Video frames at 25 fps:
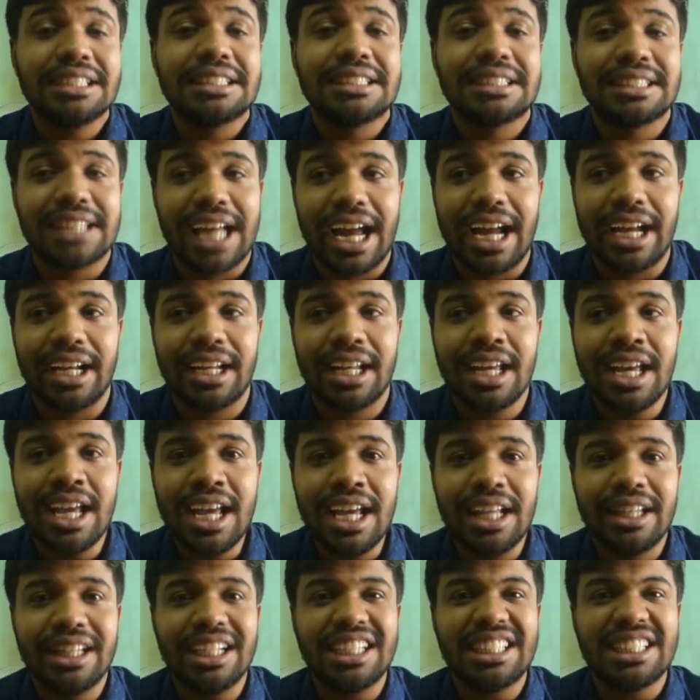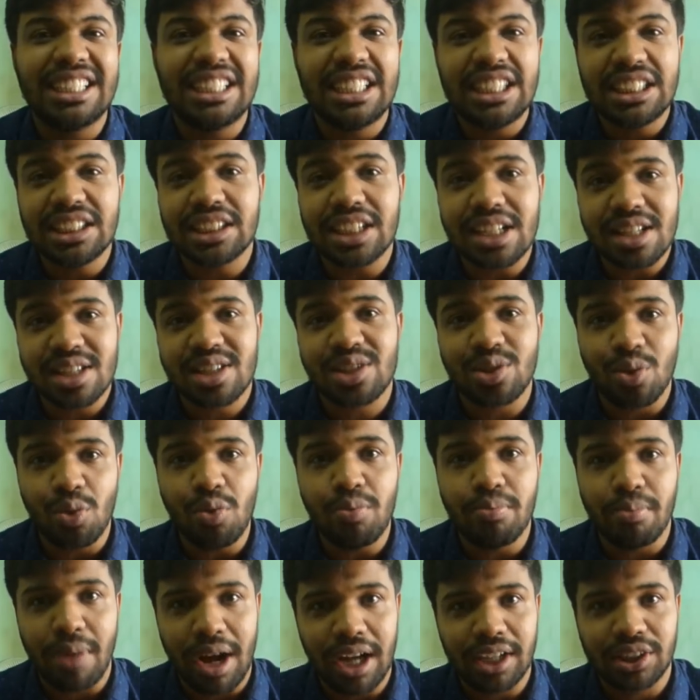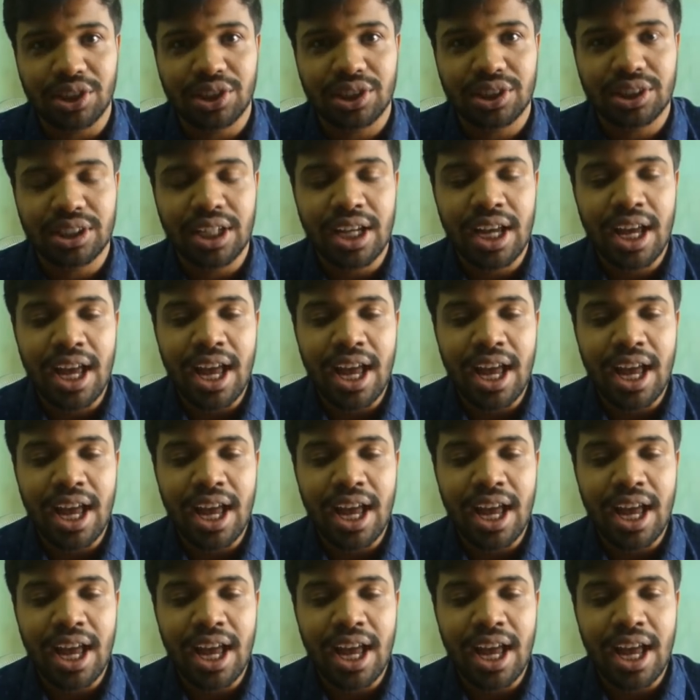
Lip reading: inside. They teach us so much.